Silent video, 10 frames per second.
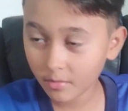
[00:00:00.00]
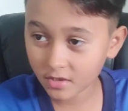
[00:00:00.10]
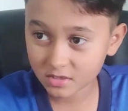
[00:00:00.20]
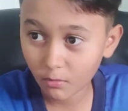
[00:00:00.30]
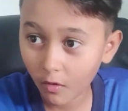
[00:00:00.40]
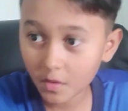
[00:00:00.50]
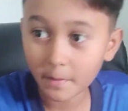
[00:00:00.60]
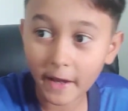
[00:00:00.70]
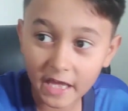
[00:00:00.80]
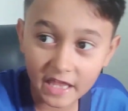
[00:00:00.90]
You put a small in the
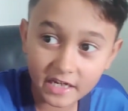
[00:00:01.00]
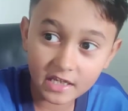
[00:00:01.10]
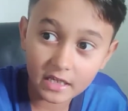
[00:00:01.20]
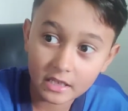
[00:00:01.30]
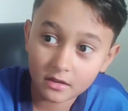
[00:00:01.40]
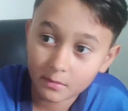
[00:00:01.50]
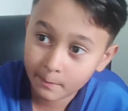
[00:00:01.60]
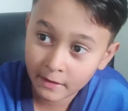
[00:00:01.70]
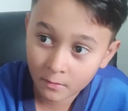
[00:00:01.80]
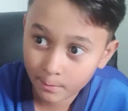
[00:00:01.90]
back and a little bit bigger,